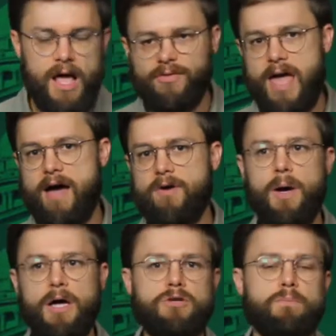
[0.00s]
They have a
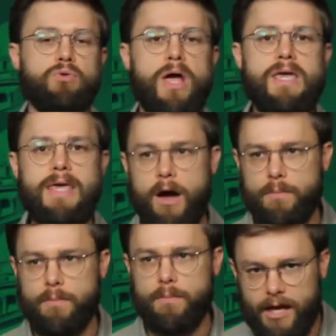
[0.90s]
bunch of
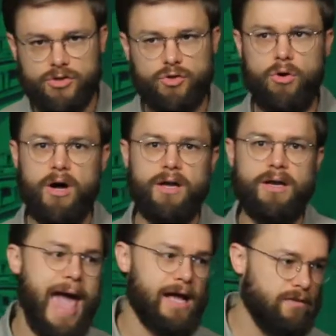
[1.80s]
breakout panels on
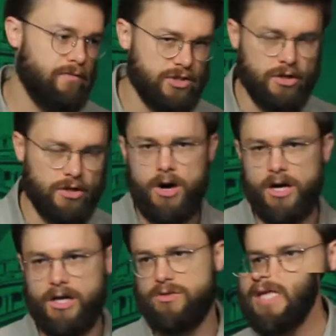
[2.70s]
activism,
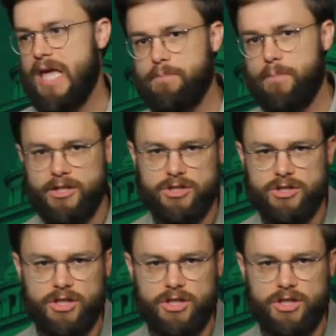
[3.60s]
on state budgets,